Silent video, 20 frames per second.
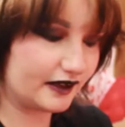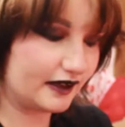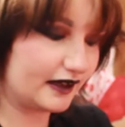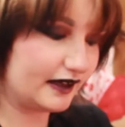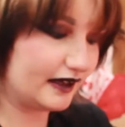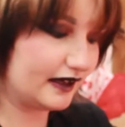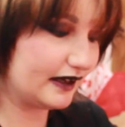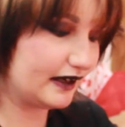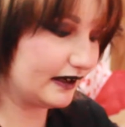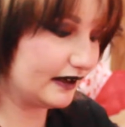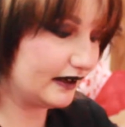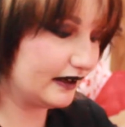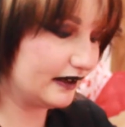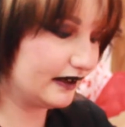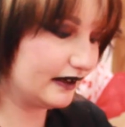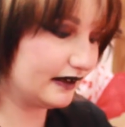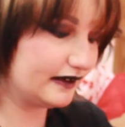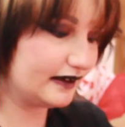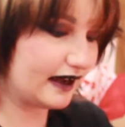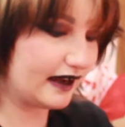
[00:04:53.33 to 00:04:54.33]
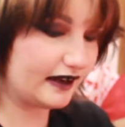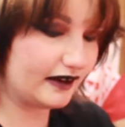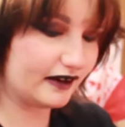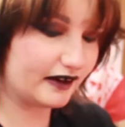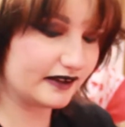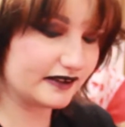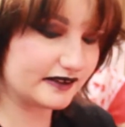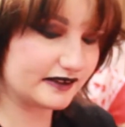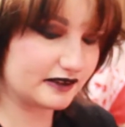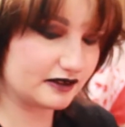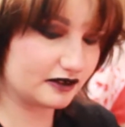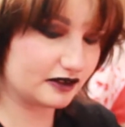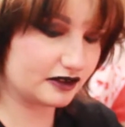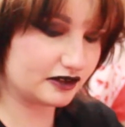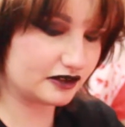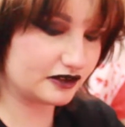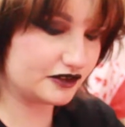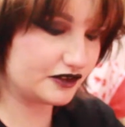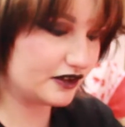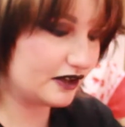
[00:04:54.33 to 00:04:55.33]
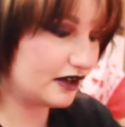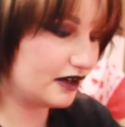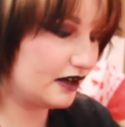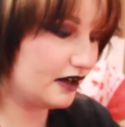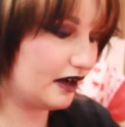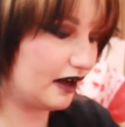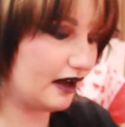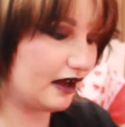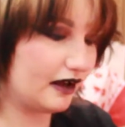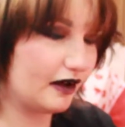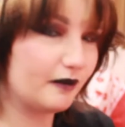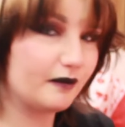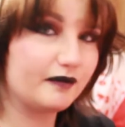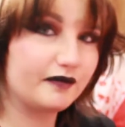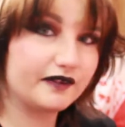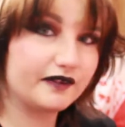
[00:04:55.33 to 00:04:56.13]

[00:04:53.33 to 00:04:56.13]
getting die cut stickers. And